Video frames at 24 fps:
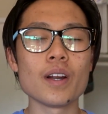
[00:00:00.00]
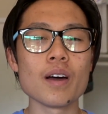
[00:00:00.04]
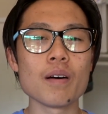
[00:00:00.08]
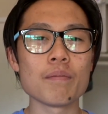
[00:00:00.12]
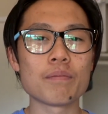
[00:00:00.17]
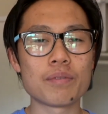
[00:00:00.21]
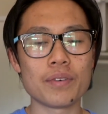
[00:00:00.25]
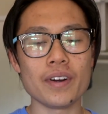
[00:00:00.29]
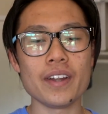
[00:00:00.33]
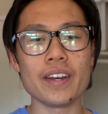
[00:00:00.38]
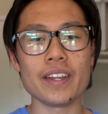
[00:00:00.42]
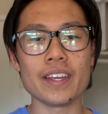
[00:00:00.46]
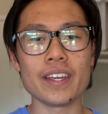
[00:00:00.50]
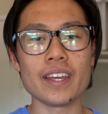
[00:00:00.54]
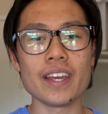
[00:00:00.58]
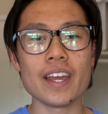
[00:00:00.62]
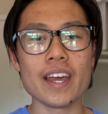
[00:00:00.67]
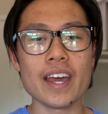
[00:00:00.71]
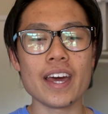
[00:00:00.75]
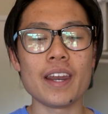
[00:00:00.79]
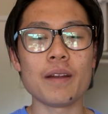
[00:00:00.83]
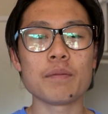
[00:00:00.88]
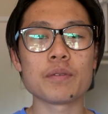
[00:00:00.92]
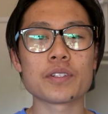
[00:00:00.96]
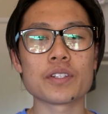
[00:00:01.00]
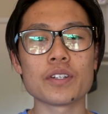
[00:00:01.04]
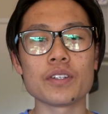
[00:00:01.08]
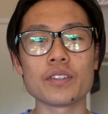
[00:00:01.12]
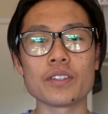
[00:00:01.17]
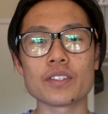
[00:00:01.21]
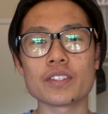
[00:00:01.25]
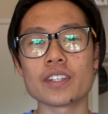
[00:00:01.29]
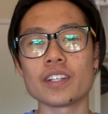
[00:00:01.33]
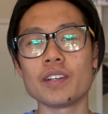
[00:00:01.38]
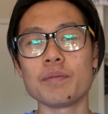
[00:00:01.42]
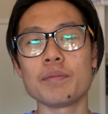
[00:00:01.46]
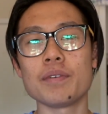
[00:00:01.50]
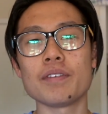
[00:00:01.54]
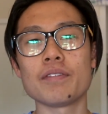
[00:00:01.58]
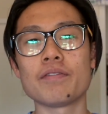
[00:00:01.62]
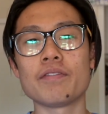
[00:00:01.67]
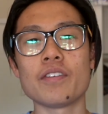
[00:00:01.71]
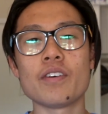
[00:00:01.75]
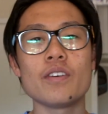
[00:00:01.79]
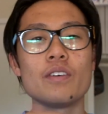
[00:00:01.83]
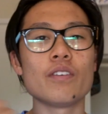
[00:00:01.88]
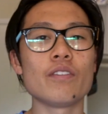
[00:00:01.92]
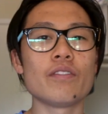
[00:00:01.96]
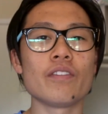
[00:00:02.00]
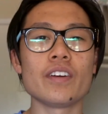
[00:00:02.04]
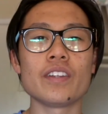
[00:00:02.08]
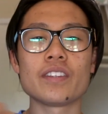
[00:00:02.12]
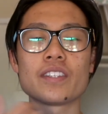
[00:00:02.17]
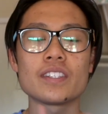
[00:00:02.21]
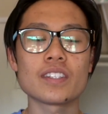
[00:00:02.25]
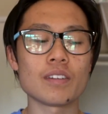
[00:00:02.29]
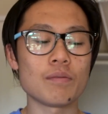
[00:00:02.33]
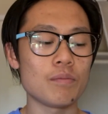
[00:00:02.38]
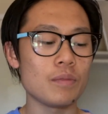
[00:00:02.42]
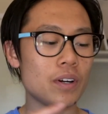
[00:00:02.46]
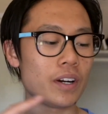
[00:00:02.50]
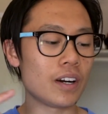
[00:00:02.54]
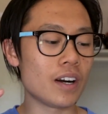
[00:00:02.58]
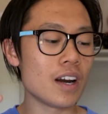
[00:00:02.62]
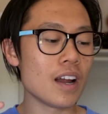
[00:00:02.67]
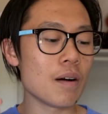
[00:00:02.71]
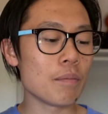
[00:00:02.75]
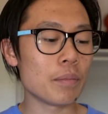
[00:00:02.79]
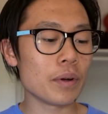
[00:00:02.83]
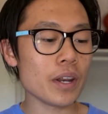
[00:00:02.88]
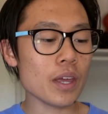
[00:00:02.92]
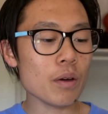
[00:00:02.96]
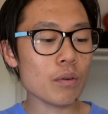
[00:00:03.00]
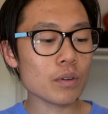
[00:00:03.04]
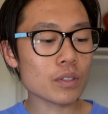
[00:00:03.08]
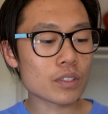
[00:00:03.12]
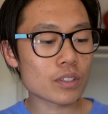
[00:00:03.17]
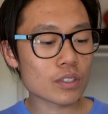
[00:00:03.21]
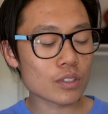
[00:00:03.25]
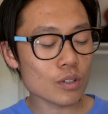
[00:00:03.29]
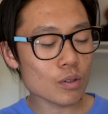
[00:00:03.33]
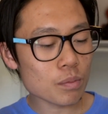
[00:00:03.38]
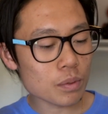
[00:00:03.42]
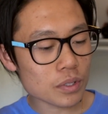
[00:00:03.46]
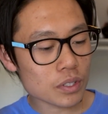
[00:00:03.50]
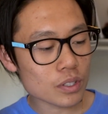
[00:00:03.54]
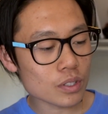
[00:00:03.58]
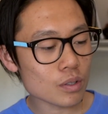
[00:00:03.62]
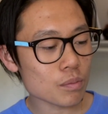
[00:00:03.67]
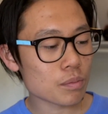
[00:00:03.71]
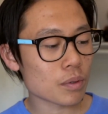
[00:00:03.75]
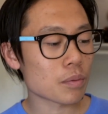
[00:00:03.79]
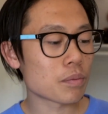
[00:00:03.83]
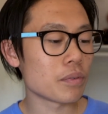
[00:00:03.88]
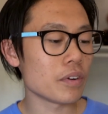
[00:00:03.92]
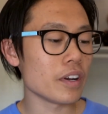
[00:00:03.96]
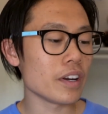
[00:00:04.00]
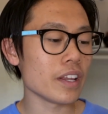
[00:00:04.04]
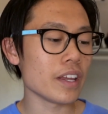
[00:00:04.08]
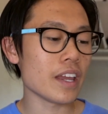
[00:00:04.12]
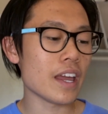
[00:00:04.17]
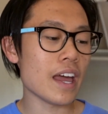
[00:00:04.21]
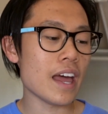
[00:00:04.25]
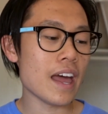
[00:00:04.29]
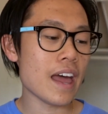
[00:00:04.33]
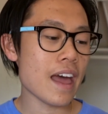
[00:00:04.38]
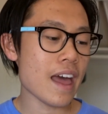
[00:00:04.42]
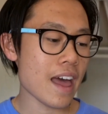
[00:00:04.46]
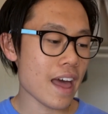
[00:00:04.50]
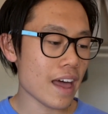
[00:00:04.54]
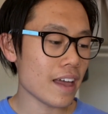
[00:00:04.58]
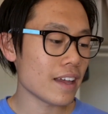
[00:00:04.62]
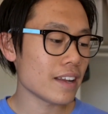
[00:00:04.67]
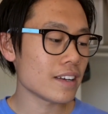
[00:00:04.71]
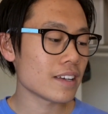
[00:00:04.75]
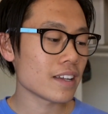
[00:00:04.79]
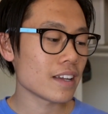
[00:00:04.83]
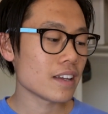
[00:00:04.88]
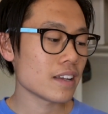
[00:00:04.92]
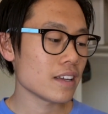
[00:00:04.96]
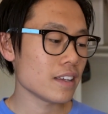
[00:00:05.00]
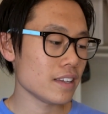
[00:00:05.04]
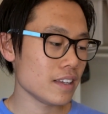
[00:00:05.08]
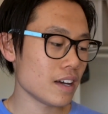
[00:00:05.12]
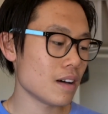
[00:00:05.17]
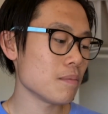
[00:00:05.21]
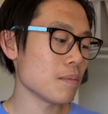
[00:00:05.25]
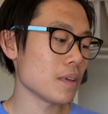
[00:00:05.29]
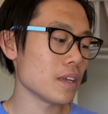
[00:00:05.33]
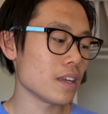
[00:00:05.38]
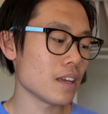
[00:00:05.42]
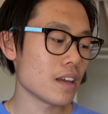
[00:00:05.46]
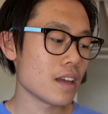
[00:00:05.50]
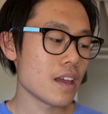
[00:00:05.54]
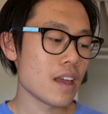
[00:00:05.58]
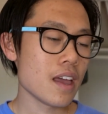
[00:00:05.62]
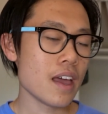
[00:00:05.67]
pretty. And I'm sure there's gonna be a photo of it somewhere, but it was super pretty and yummy.